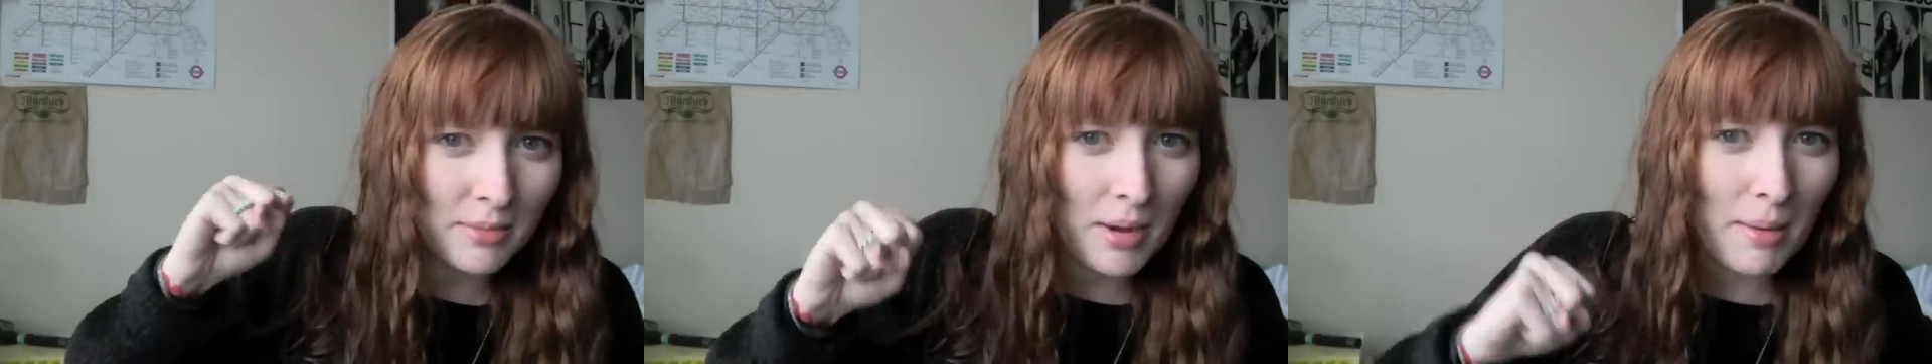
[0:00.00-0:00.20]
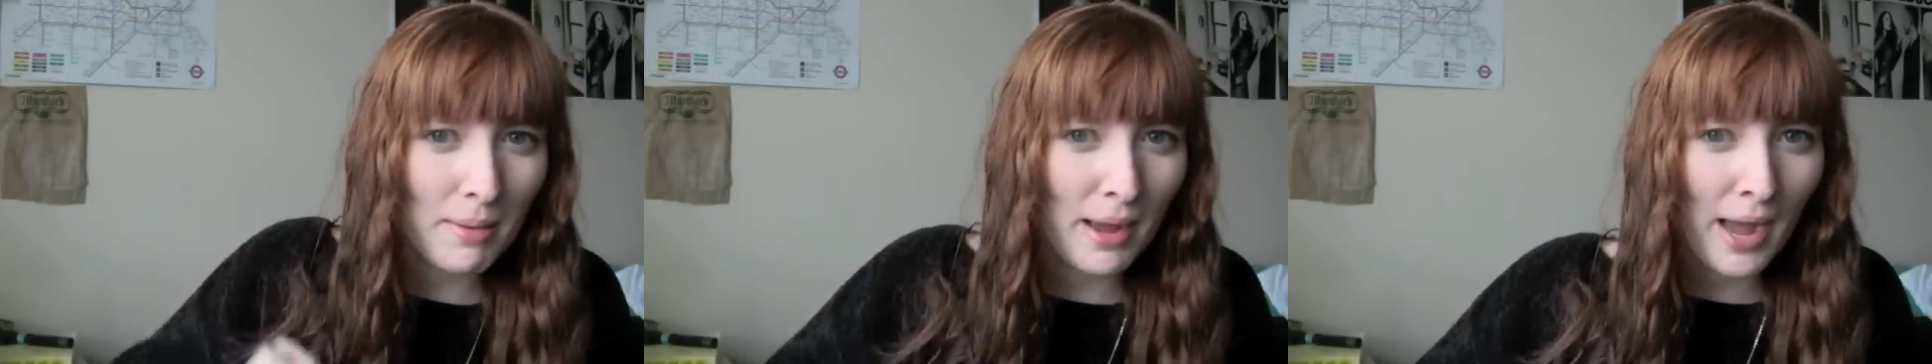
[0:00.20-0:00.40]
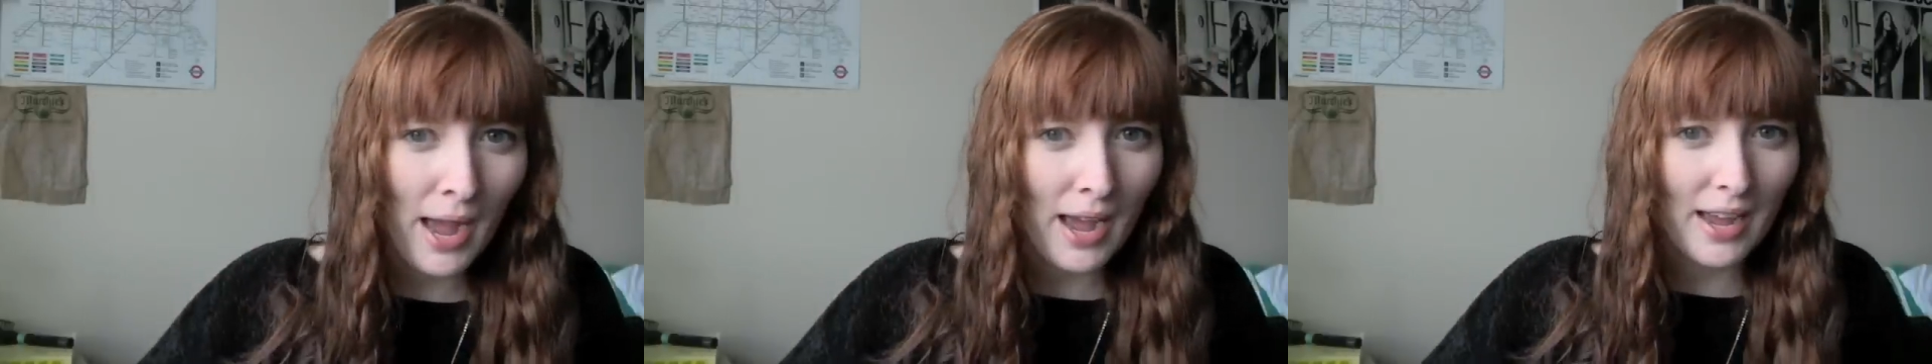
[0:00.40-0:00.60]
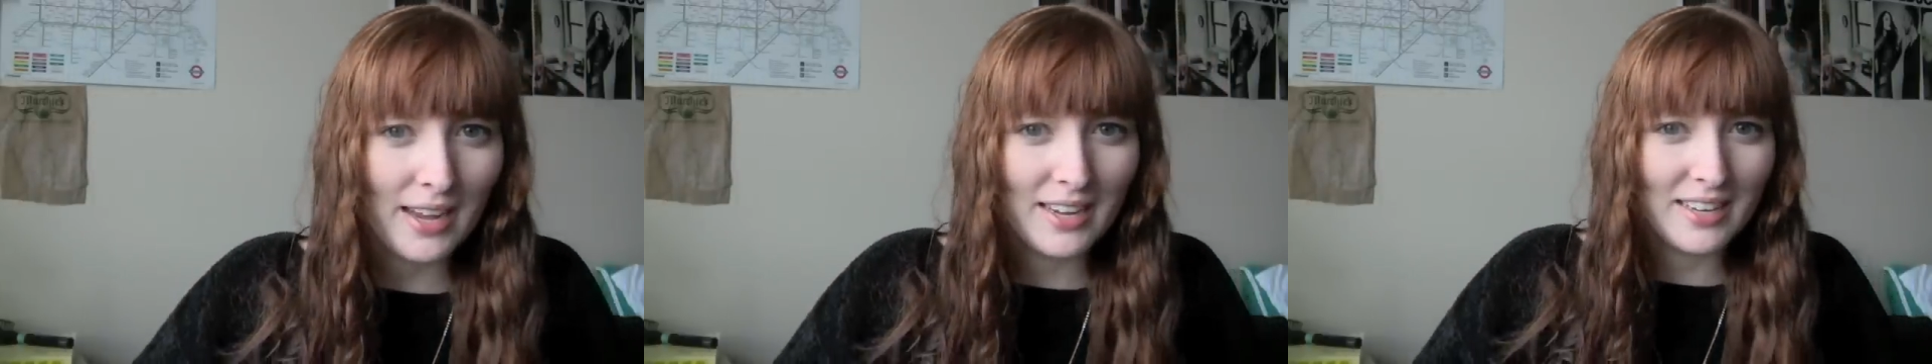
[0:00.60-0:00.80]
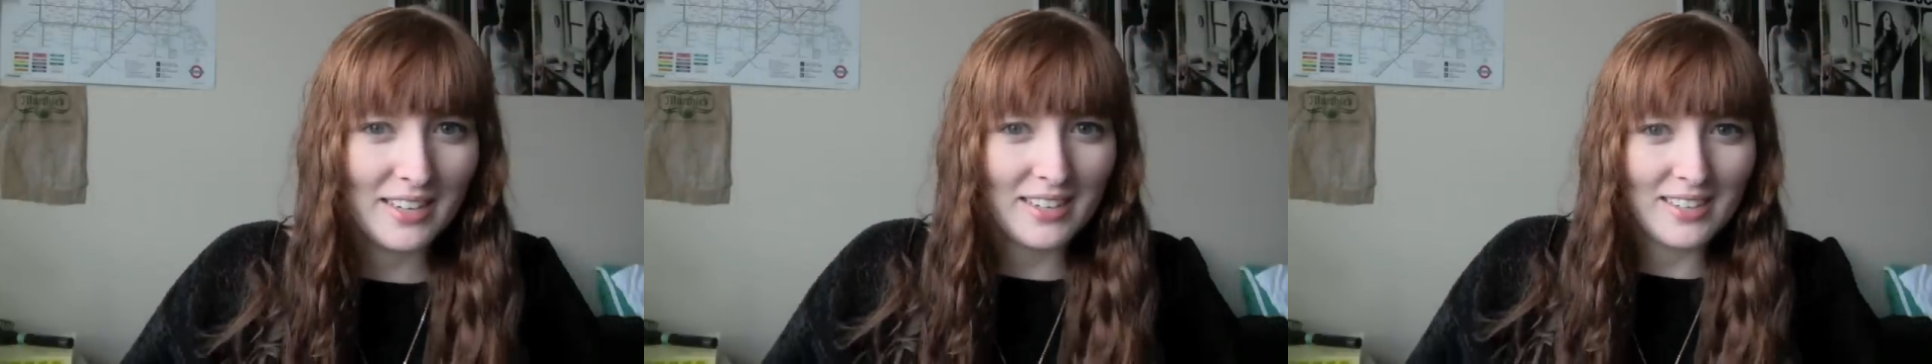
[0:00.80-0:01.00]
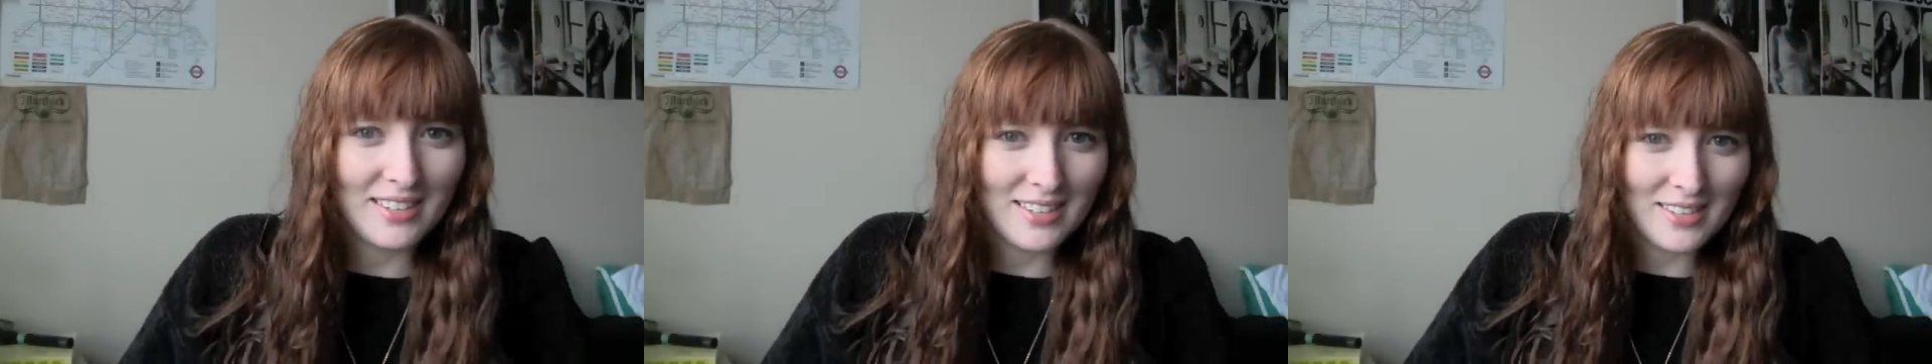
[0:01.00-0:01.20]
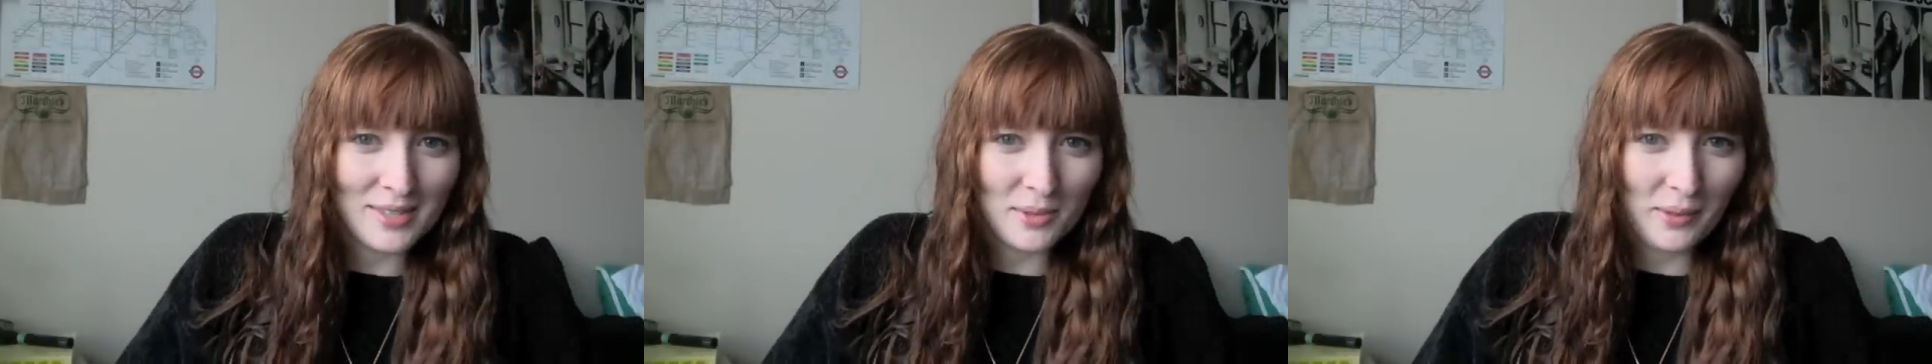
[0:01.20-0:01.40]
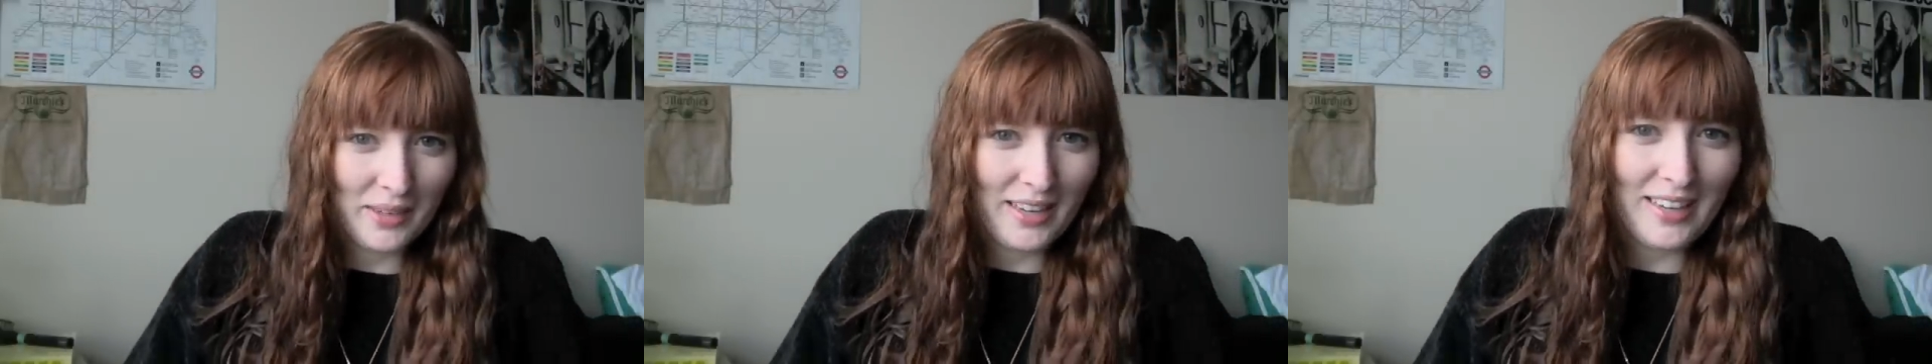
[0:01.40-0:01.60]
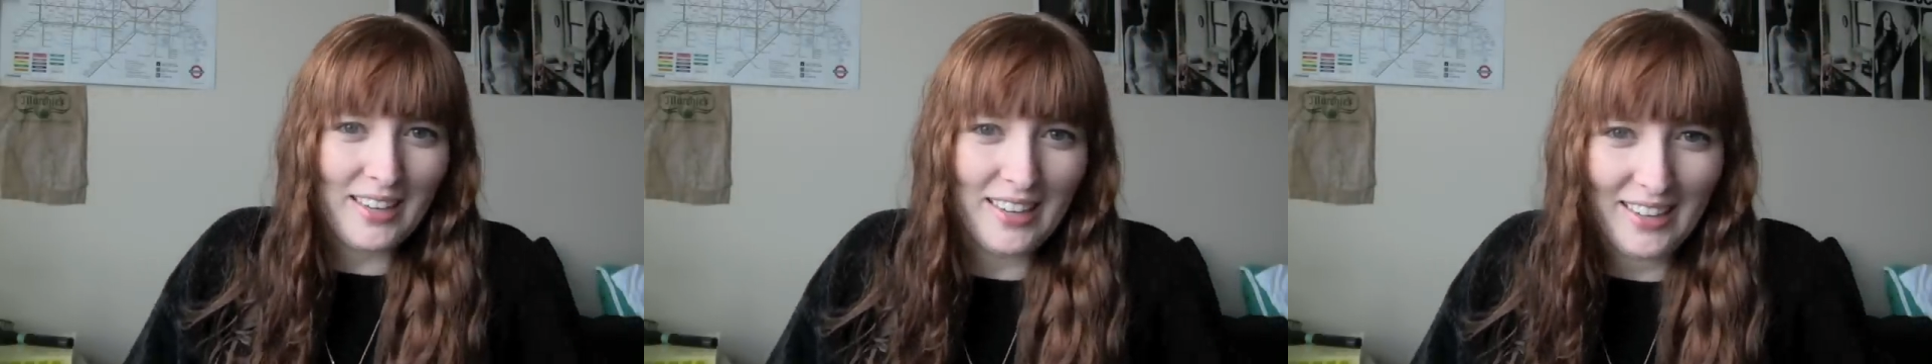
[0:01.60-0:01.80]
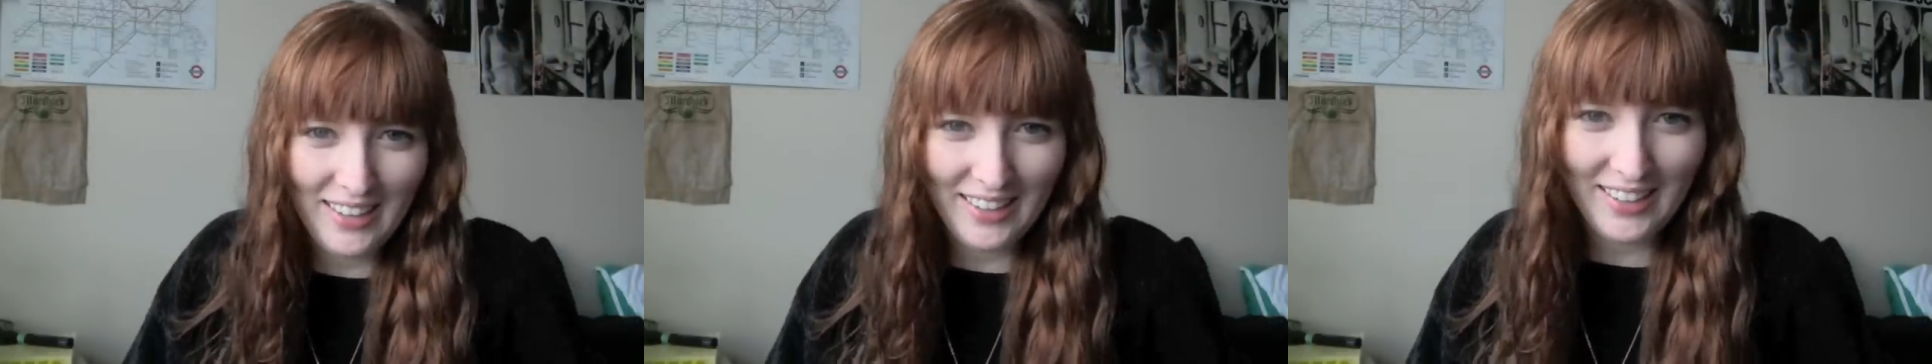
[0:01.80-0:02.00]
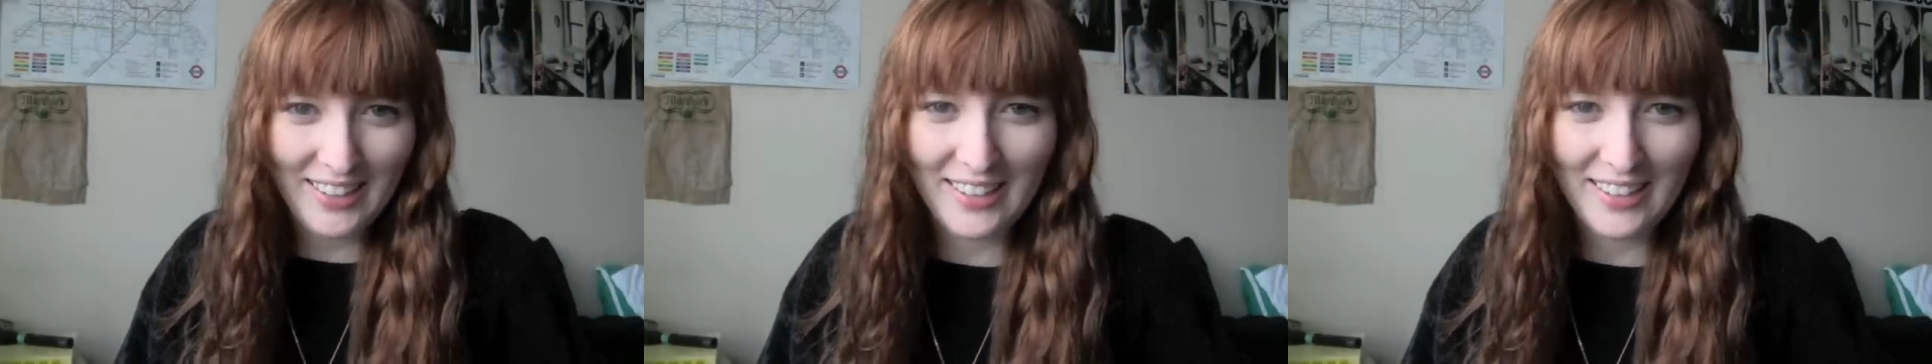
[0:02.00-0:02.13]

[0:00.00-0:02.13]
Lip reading: Mama Hyde this week.